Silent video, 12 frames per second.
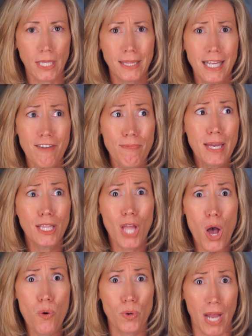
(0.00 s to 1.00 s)
leave me
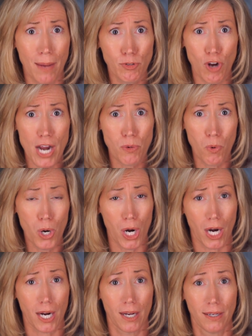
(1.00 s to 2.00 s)
alone, I'm trying to
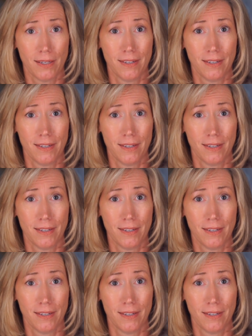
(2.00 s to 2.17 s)
work.